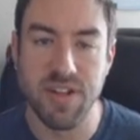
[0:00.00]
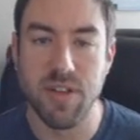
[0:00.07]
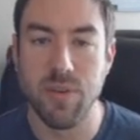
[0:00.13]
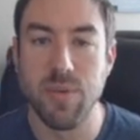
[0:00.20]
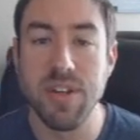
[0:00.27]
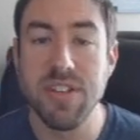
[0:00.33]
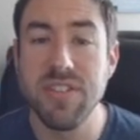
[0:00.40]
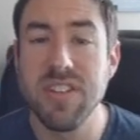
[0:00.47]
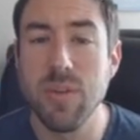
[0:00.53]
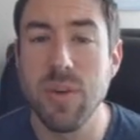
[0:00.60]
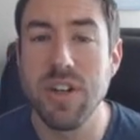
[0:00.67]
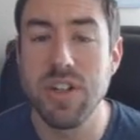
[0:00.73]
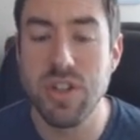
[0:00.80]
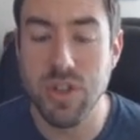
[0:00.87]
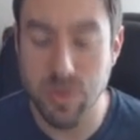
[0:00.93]
Now, the reason you
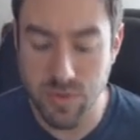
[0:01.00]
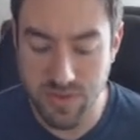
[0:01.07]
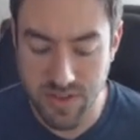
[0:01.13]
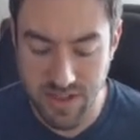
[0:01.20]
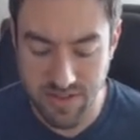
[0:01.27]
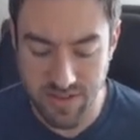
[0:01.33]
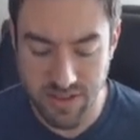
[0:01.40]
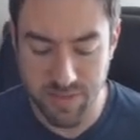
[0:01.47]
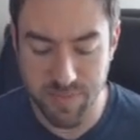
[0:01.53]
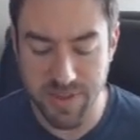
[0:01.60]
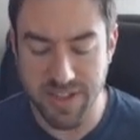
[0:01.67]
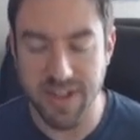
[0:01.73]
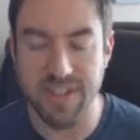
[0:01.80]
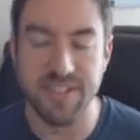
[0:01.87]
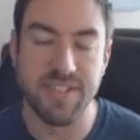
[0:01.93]
want to choose these is
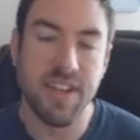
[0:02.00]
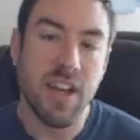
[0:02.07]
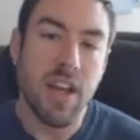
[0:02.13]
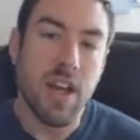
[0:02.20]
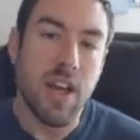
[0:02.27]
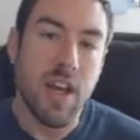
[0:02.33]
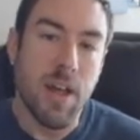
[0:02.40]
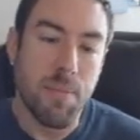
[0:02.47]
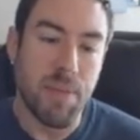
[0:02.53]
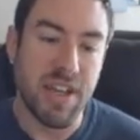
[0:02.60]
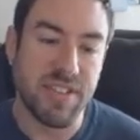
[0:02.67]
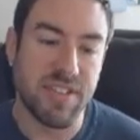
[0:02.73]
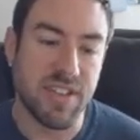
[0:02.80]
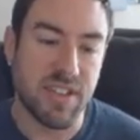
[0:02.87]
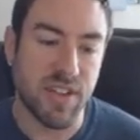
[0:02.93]
because
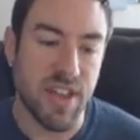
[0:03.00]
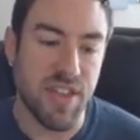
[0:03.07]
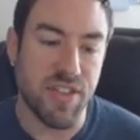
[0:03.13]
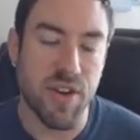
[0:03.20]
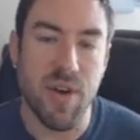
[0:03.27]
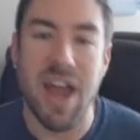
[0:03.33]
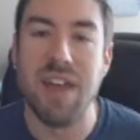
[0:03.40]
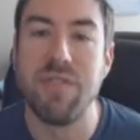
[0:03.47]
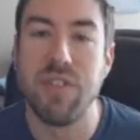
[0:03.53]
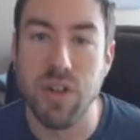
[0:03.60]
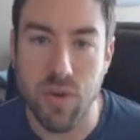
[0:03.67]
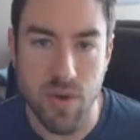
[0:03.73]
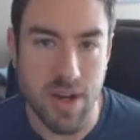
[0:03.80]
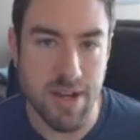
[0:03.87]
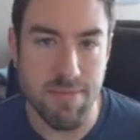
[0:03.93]
basically they're
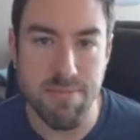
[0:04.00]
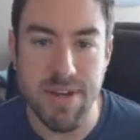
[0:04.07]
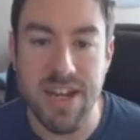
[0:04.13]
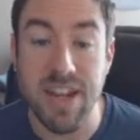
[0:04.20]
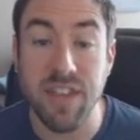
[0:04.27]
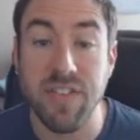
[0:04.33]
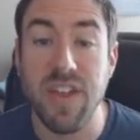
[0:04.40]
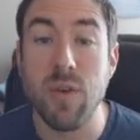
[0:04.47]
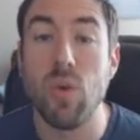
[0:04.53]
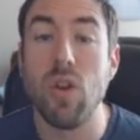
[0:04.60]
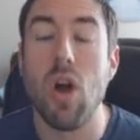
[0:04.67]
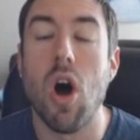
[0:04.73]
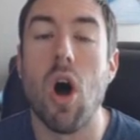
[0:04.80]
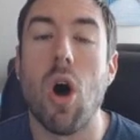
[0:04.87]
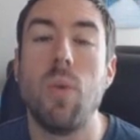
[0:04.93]
evergreen, meaning they
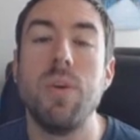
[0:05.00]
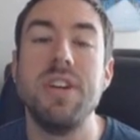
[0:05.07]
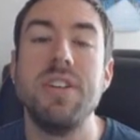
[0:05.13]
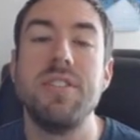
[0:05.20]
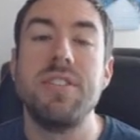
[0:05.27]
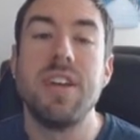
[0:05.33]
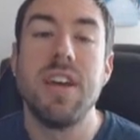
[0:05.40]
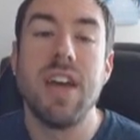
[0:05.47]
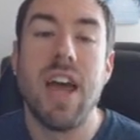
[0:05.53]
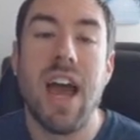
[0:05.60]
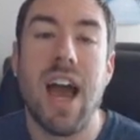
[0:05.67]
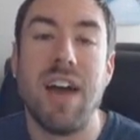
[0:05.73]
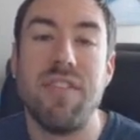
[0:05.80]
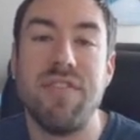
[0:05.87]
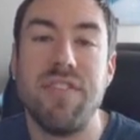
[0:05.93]
will always
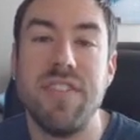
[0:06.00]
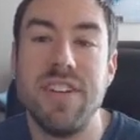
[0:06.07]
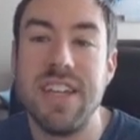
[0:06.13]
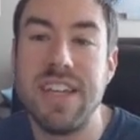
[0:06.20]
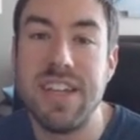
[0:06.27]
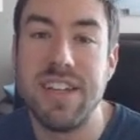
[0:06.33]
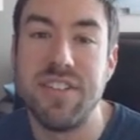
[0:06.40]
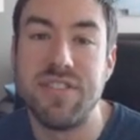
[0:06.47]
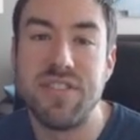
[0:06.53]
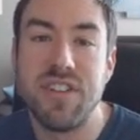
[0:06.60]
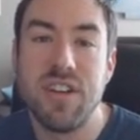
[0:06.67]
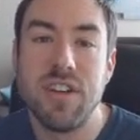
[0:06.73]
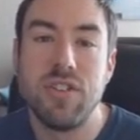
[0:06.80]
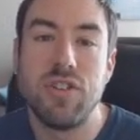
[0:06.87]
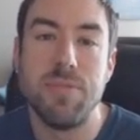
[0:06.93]
have
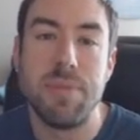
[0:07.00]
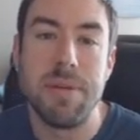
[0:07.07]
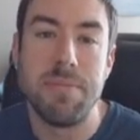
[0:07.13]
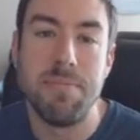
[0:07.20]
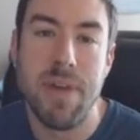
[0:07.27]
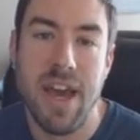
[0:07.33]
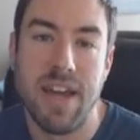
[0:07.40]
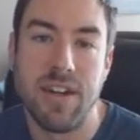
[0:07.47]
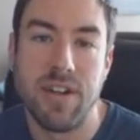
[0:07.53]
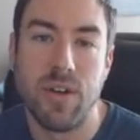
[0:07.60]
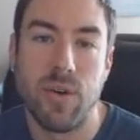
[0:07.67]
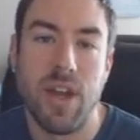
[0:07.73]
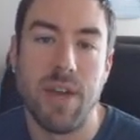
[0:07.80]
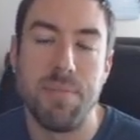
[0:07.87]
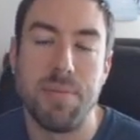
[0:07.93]
needs to be met,
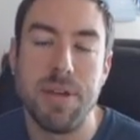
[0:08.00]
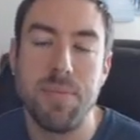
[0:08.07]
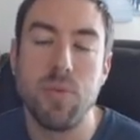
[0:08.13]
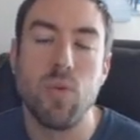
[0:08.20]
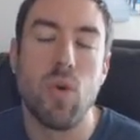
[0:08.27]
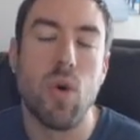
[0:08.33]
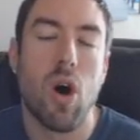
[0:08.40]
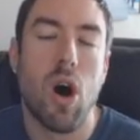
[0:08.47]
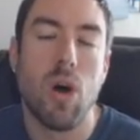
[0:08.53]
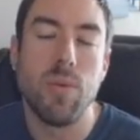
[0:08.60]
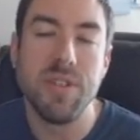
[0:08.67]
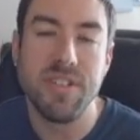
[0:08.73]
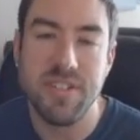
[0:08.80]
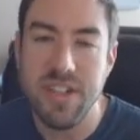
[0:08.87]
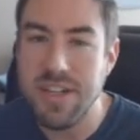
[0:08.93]
okay? People will
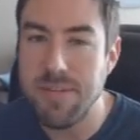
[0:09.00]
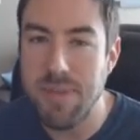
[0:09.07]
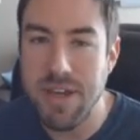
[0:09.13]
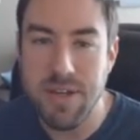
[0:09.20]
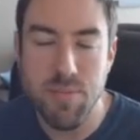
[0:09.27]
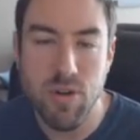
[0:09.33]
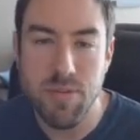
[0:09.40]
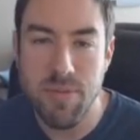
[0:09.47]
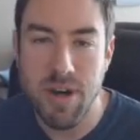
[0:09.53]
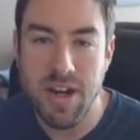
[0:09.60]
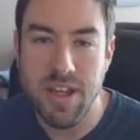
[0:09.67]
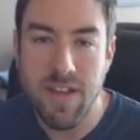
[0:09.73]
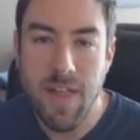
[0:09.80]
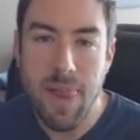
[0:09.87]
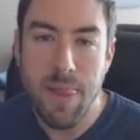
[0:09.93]
always need to make more
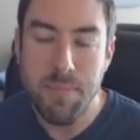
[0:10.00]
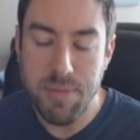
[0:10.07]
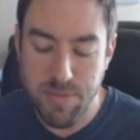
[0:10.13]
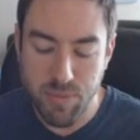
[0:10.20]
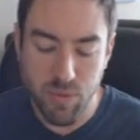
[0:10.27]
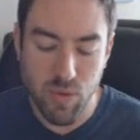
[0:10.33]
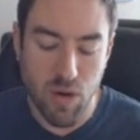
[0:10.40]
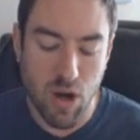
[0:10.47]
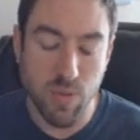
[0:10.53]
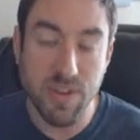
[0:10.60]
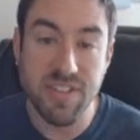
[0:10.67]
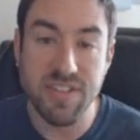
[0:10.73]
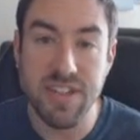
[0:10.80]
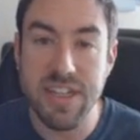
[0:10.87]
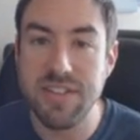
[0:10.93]
money. People will
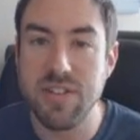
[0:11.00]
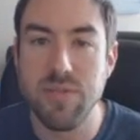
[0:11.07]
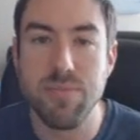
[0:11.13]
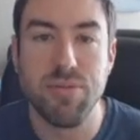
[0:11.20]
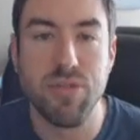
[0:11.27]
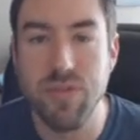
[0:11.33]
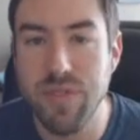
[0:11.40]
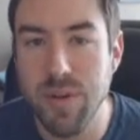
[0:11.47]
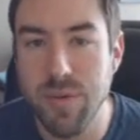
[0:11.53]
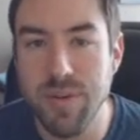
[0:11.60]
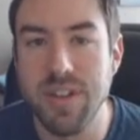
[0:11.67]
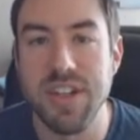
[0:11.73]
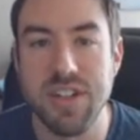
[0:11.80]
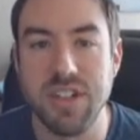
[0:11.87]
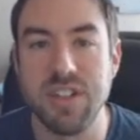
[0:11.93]
always need to improve their
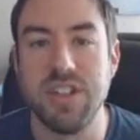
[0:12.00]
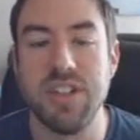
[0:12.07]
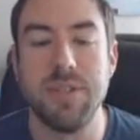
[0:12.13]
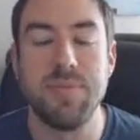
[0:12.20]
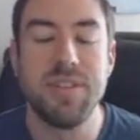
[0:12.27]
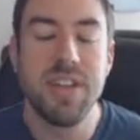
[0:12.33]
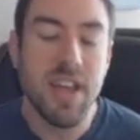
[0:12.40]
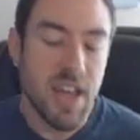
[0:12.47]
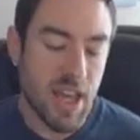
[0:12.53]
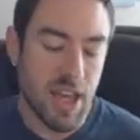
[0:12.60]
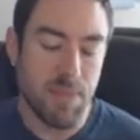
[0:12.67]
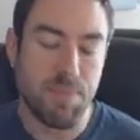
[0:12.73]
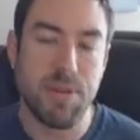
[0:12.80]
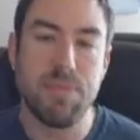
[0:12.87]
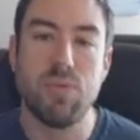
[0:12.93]
relationships,
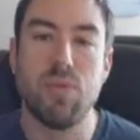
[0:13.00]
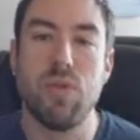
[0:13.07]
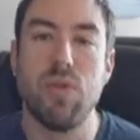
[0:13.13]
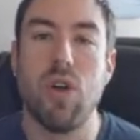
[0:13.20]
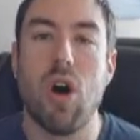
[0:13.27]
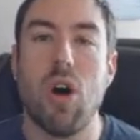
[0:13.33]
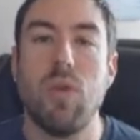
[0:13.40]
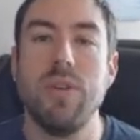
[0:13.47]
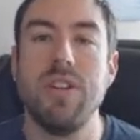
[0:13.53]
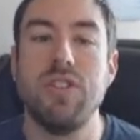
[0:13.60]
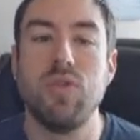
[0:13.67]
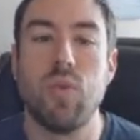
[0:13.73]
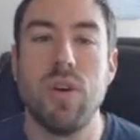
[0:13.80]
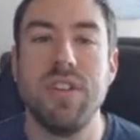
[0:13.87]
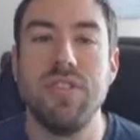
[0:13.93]
and people will
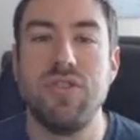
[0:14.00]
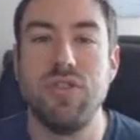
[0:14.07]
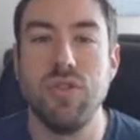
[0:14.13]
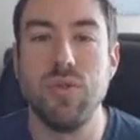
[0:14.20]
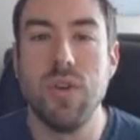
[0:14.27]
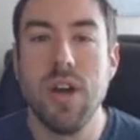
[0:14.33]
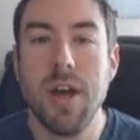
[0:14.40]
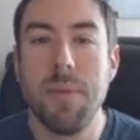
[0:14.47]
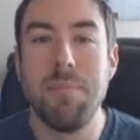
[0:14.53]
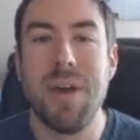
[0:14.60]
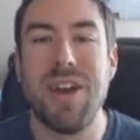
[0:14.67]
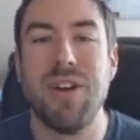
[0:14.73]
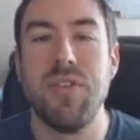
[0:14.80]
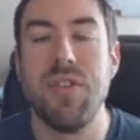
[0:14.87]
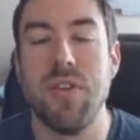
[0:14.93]
always want to
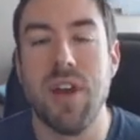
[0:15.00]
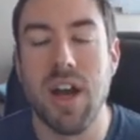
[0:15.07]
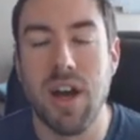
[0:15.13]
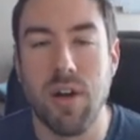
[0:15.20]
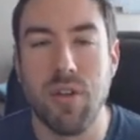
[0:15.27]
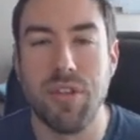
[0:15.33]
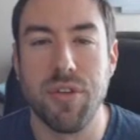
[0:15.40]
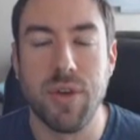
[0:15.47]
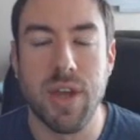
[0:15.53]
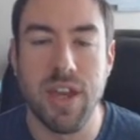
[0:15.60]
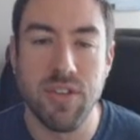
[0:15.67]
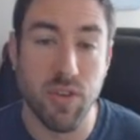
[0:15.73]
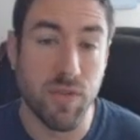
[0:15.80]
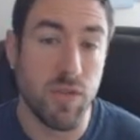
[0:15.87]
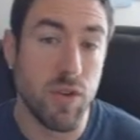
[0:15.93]
better their health,
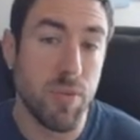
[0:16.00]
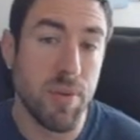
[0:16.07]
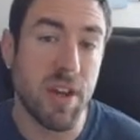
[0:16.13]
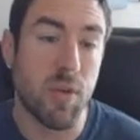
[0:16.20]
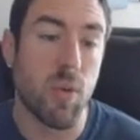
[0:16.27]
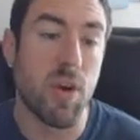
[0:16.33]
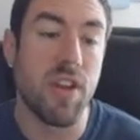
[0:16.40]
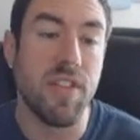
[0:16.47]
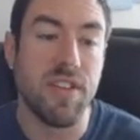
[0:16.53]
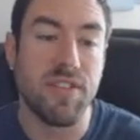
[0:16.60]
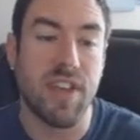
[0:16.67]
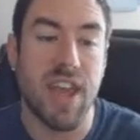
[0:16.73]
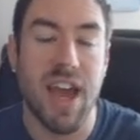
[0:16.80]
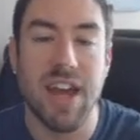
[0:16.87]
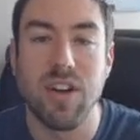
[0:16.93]
okay? So if you pick one of
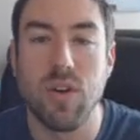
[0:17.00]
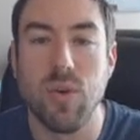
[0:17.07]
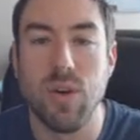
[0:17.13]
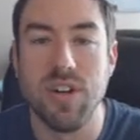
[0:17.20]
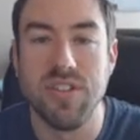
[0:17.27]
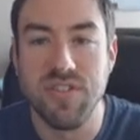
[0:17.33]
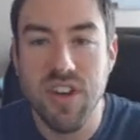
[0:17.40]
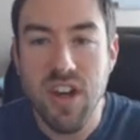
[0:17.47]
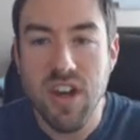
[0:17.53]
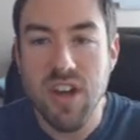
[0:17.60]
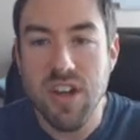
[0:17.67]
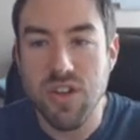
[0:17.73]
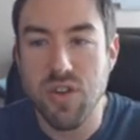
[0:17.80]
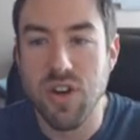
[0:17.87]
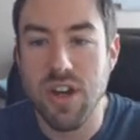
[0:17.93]
these categories,
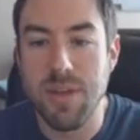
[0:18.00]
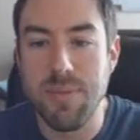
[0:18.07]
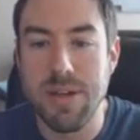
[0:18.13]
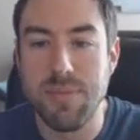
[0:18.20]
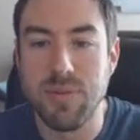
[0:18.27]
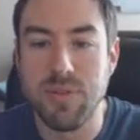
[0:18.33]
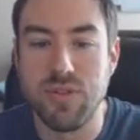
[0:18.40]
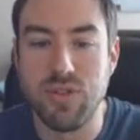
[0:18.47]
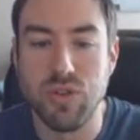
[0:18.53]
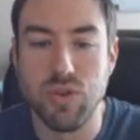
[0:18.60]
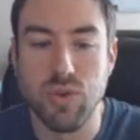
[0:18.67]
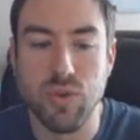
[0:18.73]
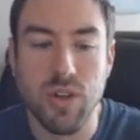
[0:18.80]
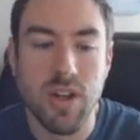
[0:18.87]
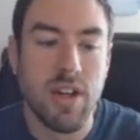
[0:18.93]
you're gonna be able
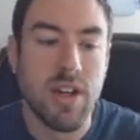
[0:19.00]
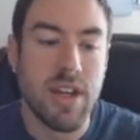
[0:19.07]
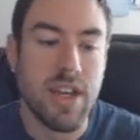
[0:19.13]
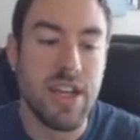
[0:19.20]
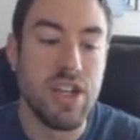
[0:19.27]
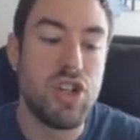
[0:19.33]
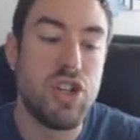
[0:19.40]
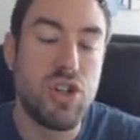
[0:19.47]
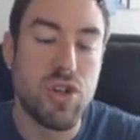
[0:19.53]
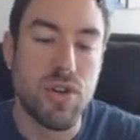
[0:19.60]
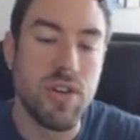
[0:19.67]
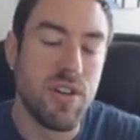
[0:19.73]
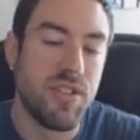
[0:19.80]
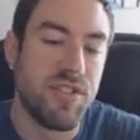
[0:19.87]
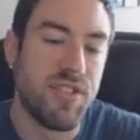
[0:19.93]
to
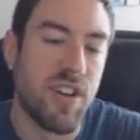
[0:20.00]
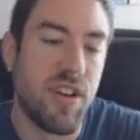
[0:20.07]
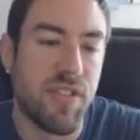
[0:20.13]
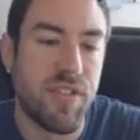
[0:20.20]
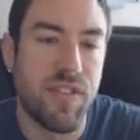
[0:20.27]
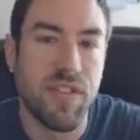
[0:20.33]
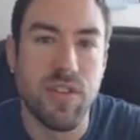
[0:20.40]
ensure yourself